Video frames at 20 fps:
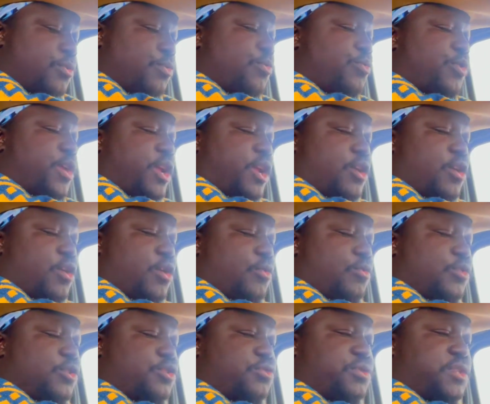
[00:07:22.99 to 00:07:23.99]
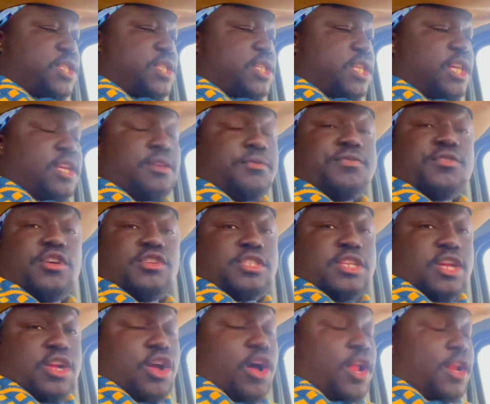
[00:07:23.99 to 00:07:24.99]
Raycon was received because
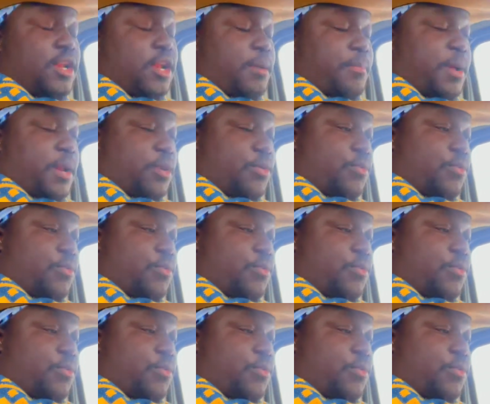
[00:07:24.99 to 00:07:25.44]
they're calling about